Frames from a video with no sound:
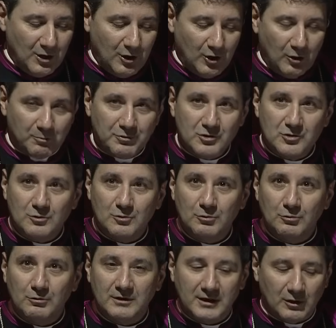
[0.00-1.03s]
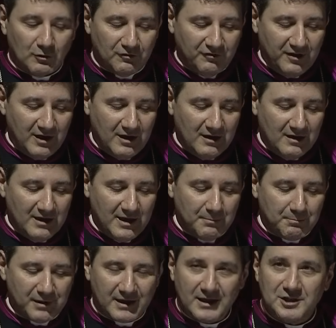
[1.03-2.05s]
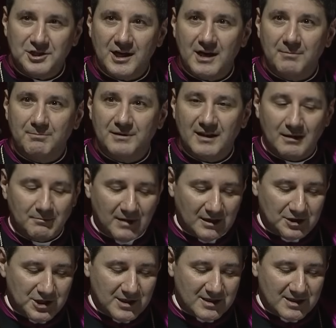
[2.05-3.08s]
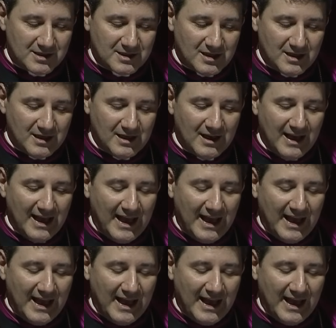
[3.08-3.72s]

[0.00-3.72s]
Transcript: "Obsculta, o fili, precepta magistri,